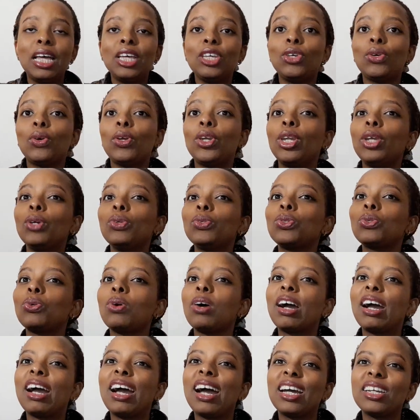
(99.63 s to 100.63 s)
you're new to
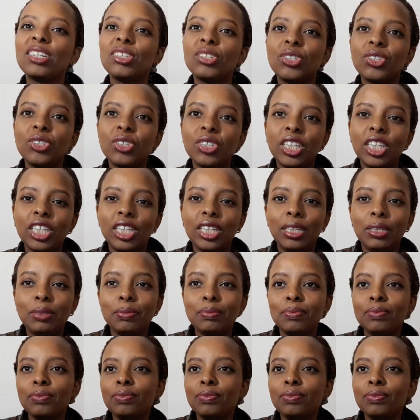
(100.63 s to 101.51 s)
a country.